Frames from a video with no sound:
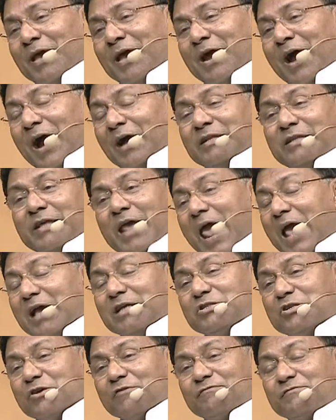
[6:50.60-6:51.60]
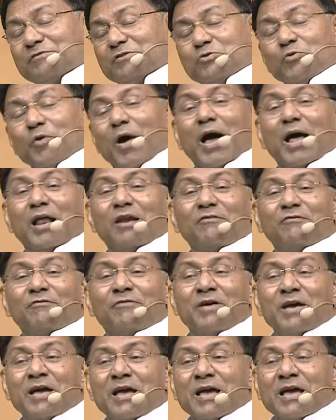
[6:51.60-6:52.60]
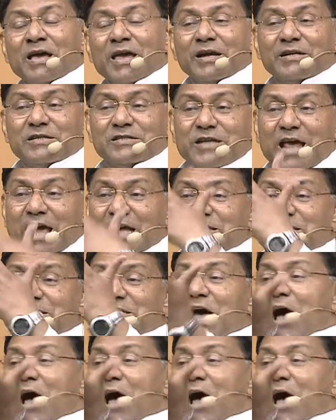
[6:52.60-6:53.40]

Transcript: At the age of twelve, he takes